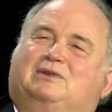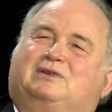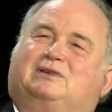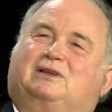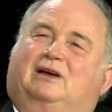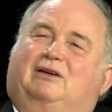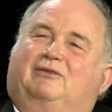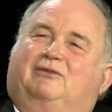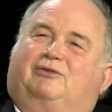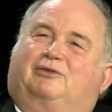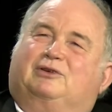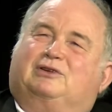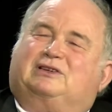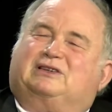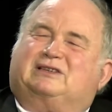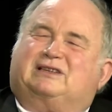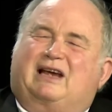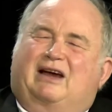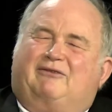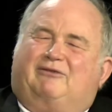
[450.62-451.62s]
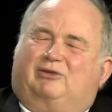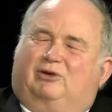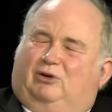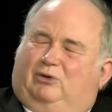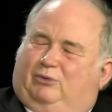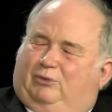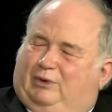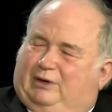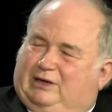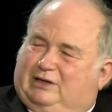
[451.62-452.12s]
done for
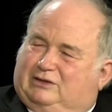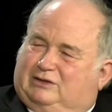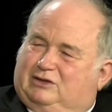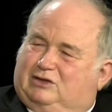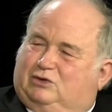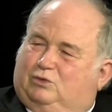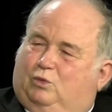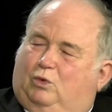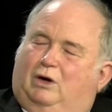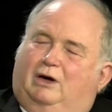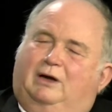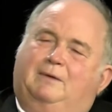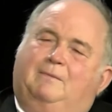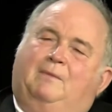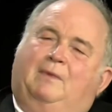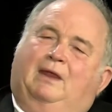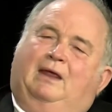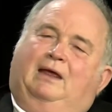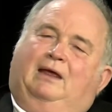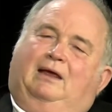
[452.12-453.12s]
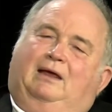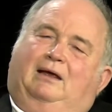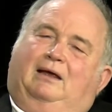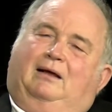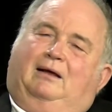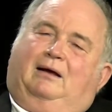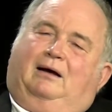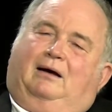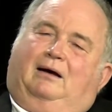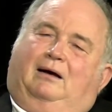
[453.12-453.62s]
several reasons. One,
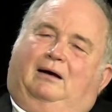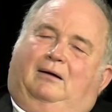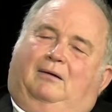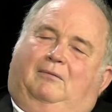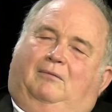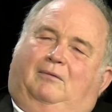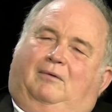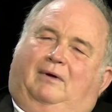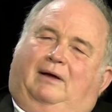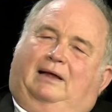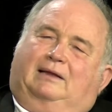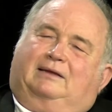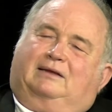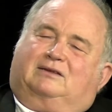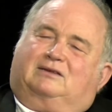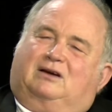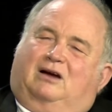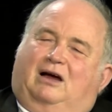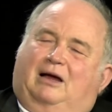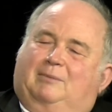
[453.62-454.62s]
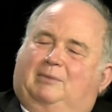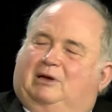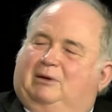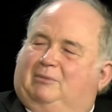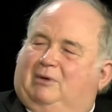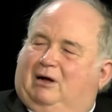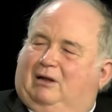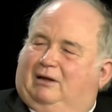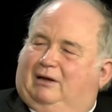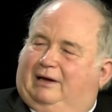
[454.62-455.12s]
at the time,
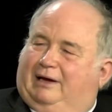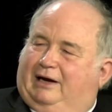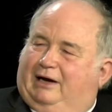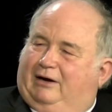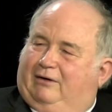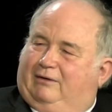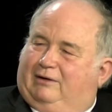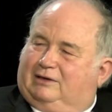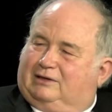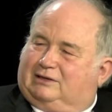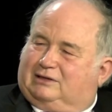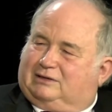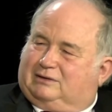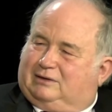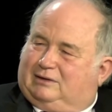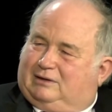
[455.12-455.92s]
Kamala Harris,